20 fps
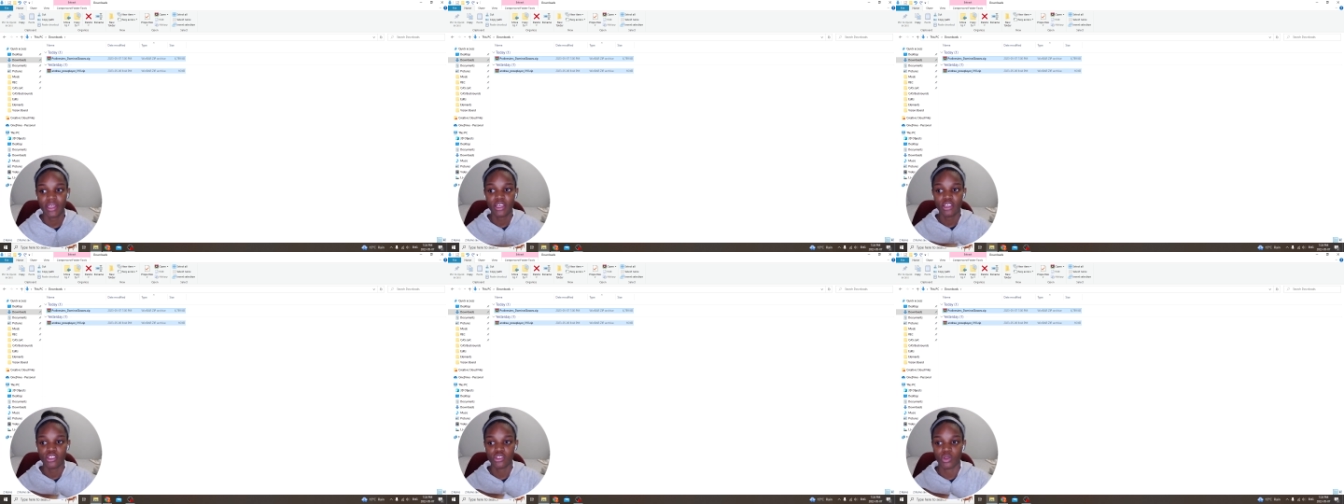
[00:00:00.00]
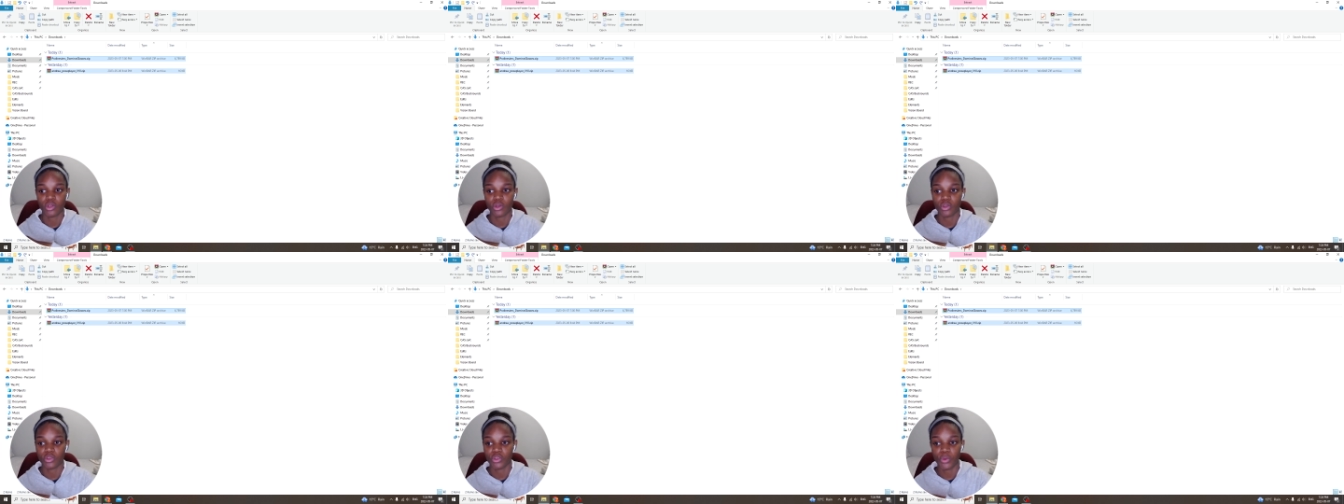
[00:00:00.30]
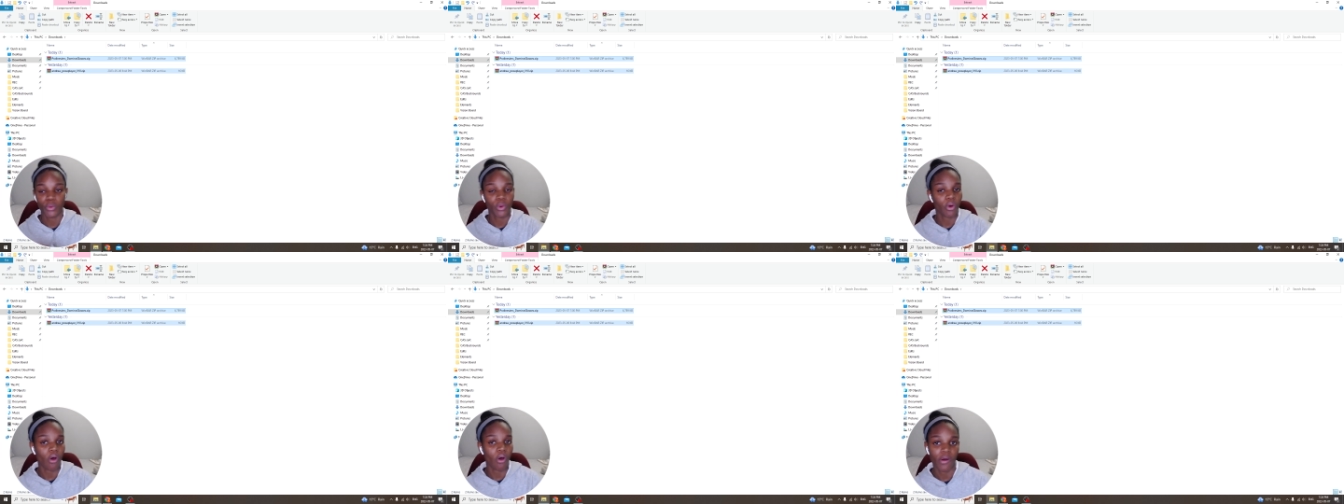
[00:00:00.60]
So it'll do it
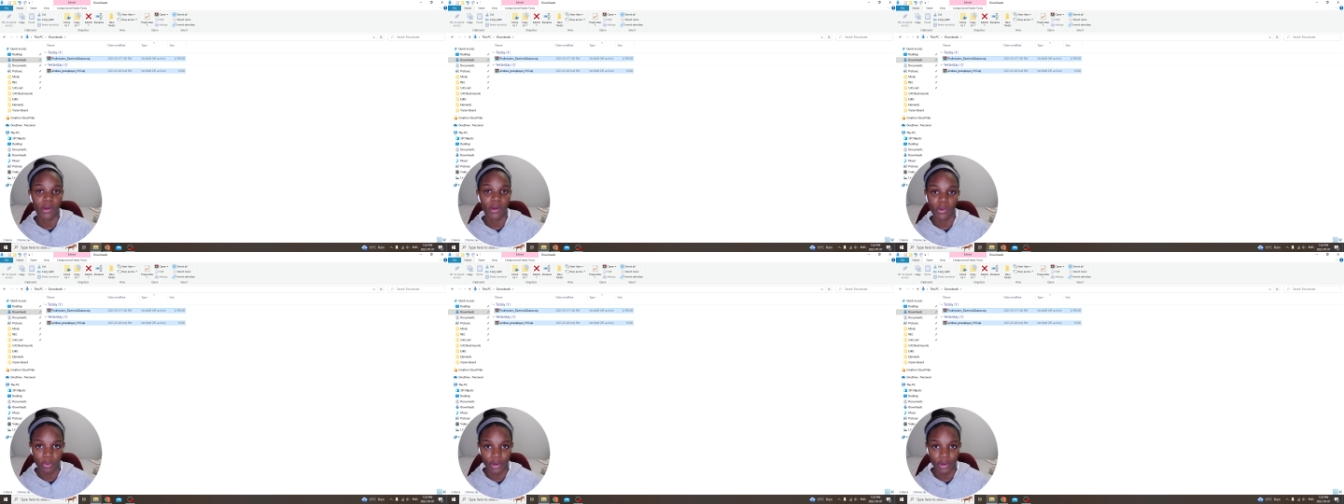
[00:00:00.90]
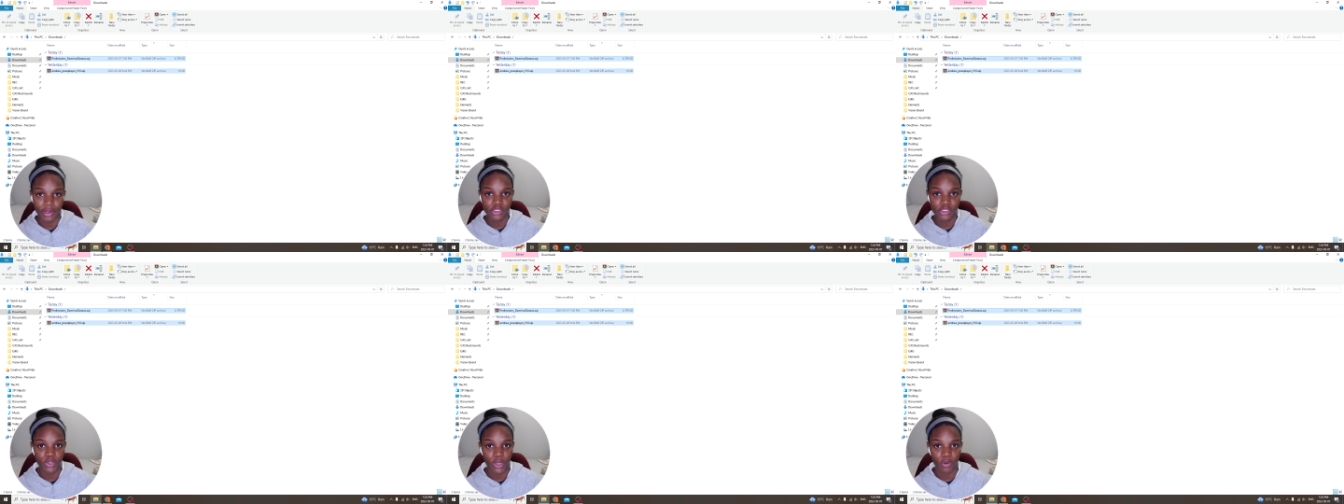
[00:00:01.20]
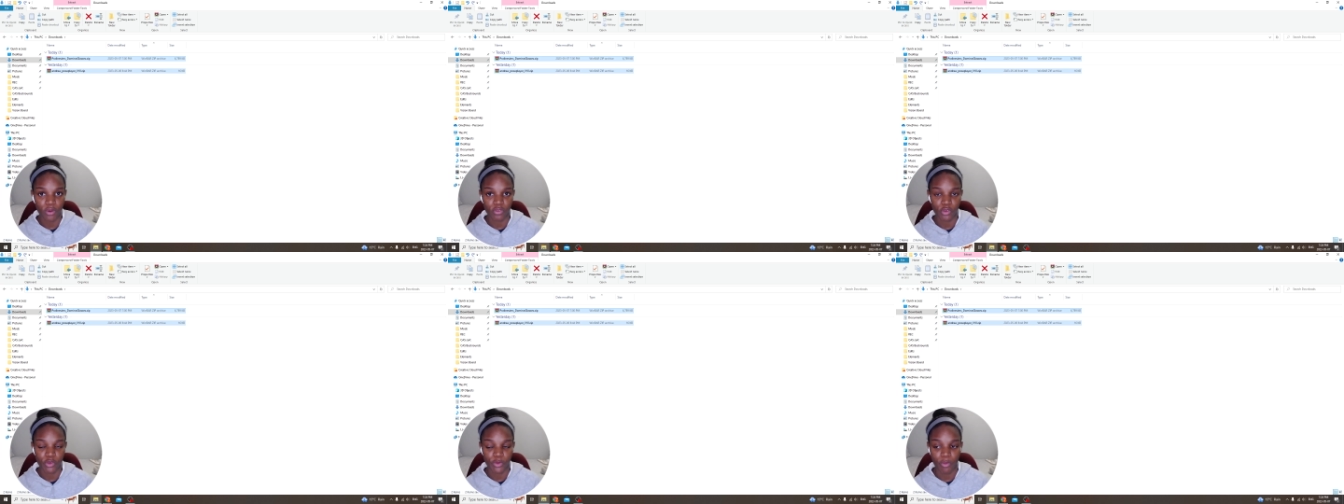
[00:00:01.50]
all at once, so I don't have
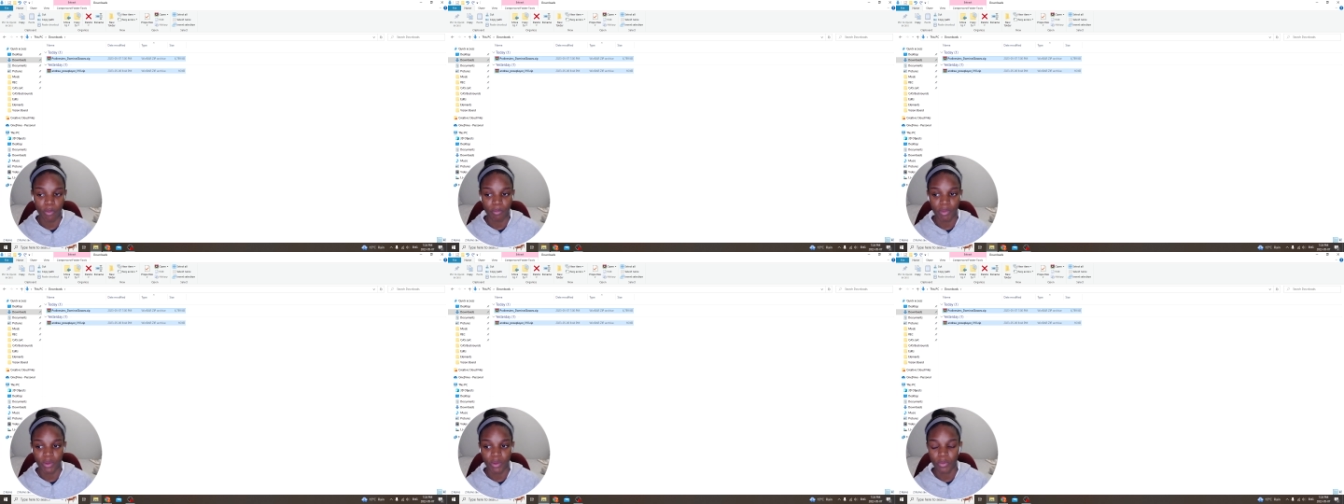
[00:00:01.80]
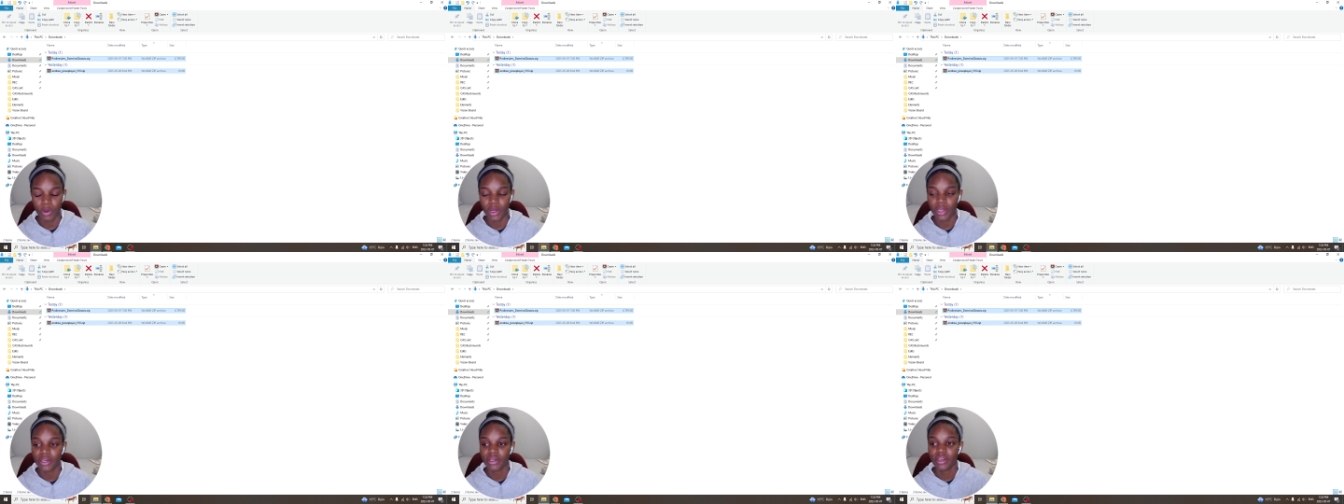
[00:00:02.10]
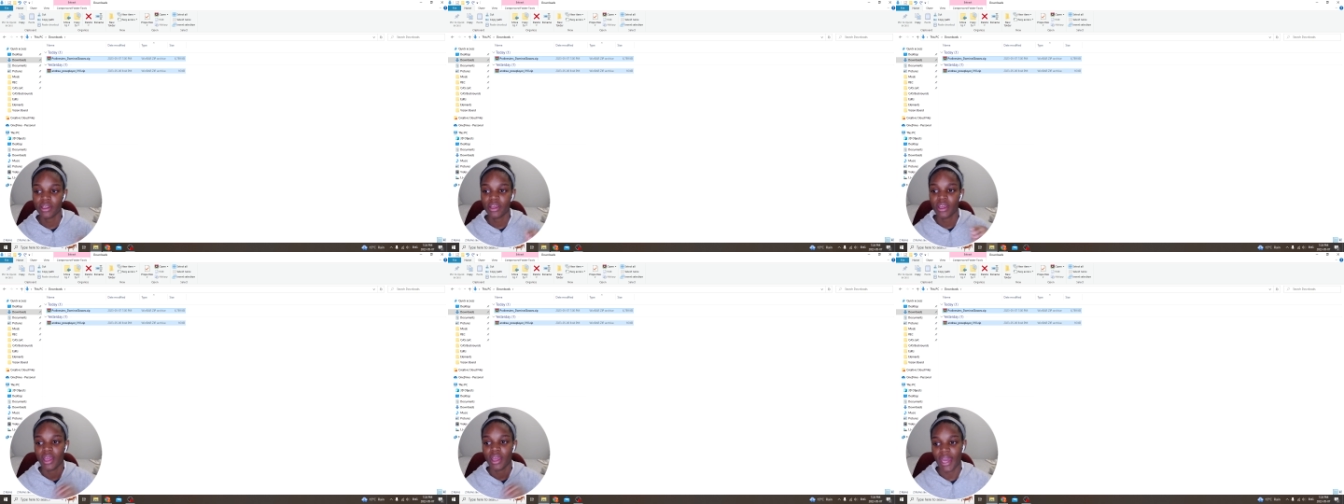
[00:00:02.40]
to do it one by one.
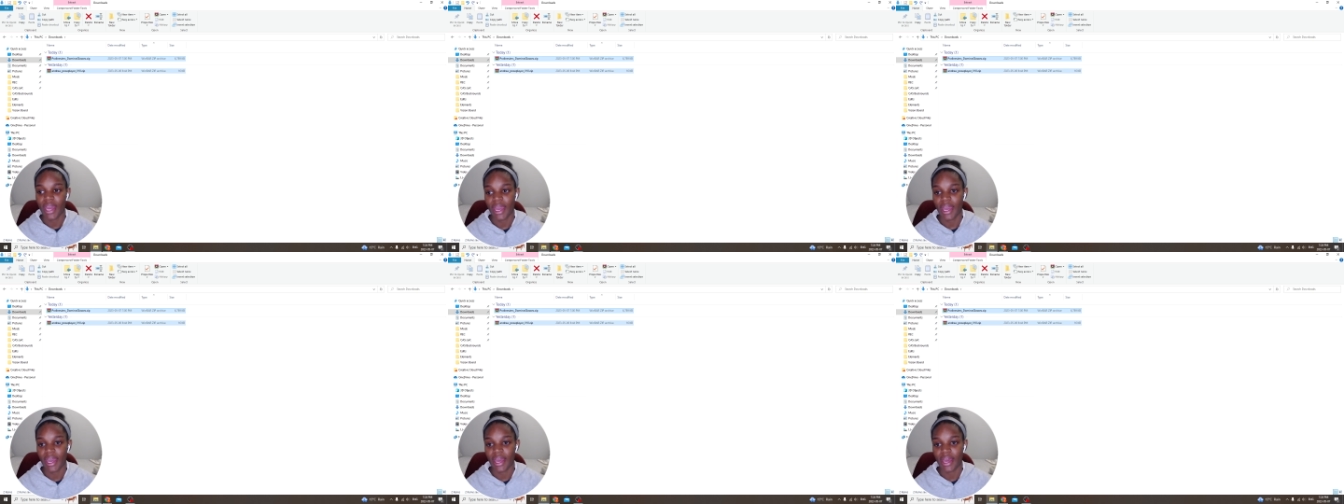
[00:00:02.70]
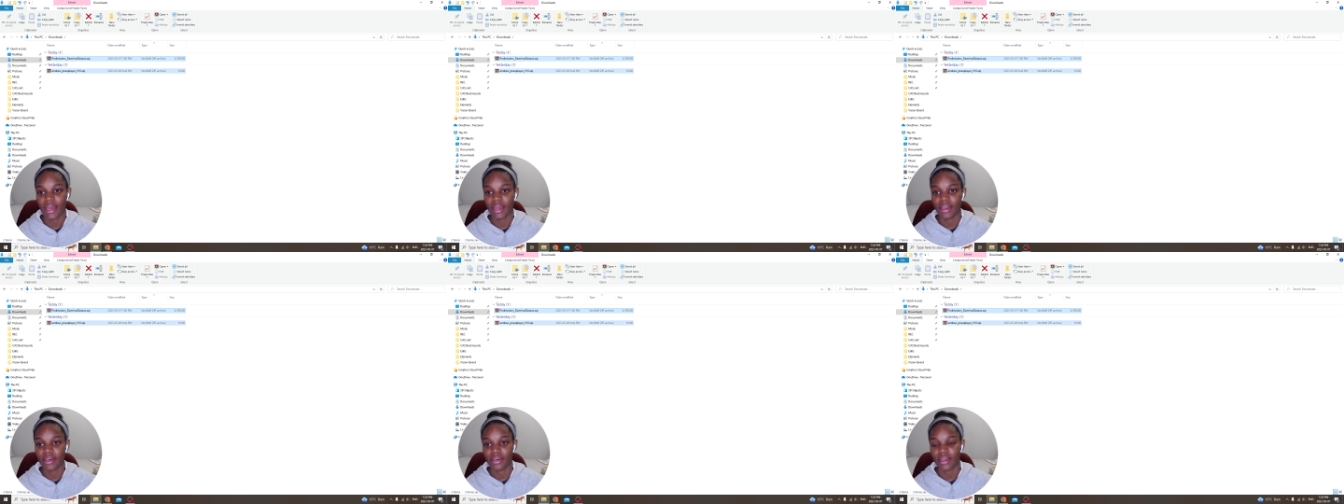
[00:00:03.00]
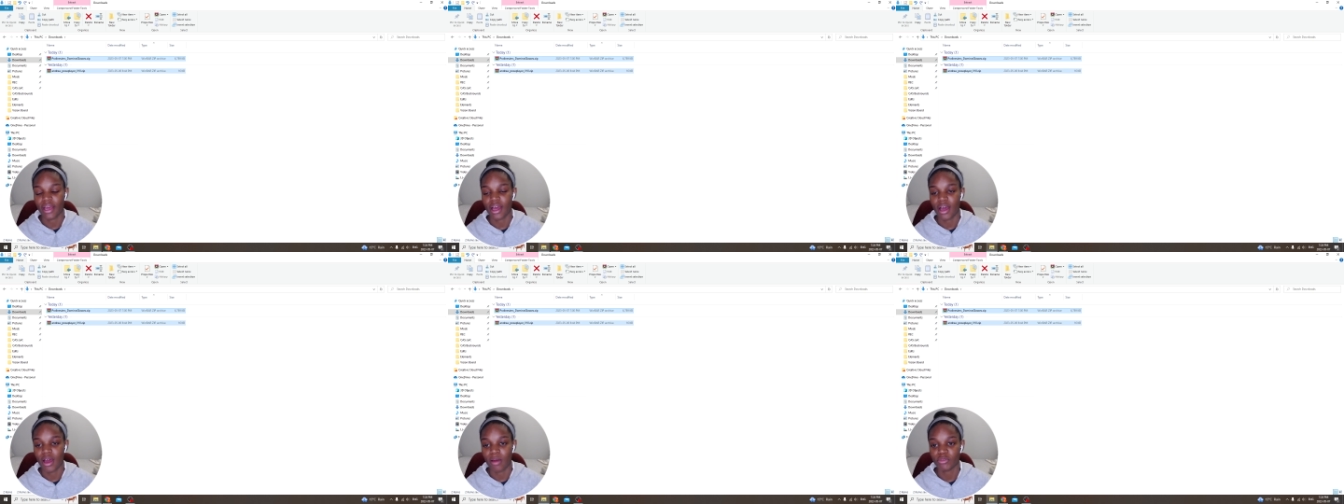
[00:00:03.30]
And
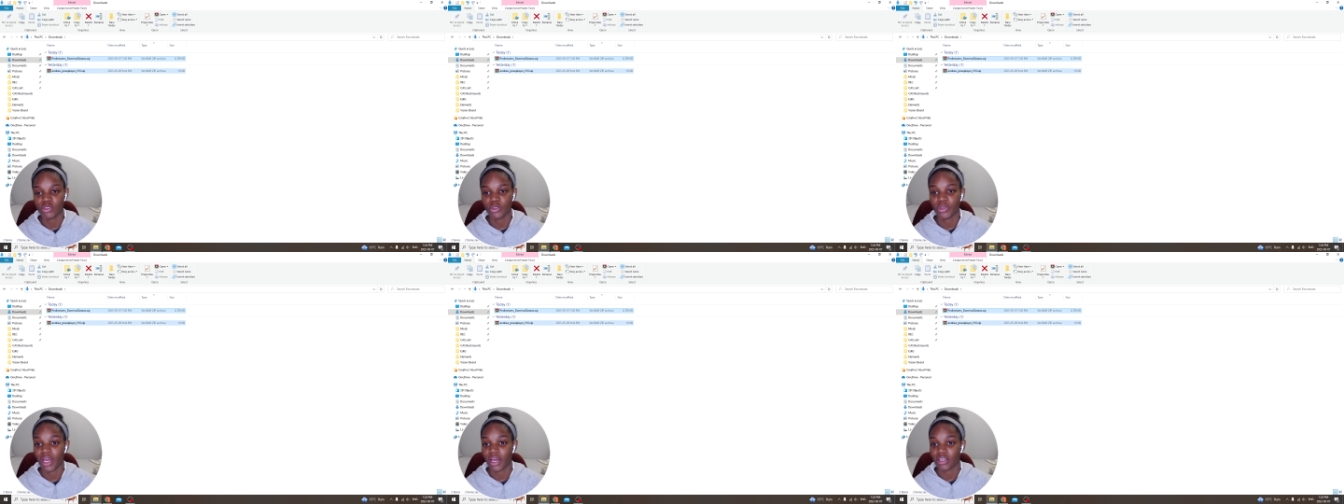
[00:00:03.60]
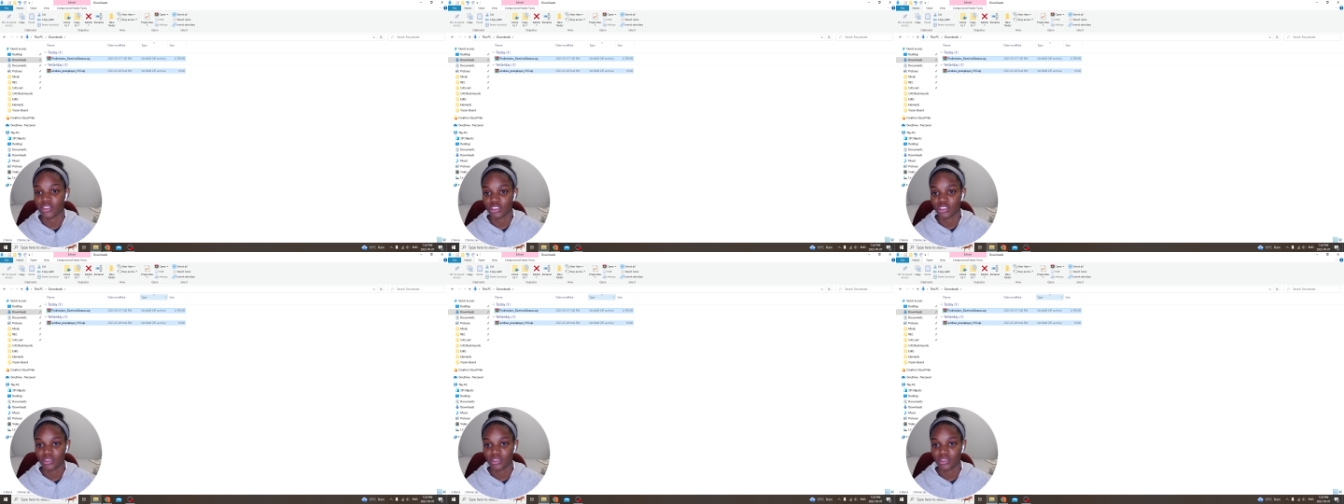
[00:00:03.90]
so yeah, I'll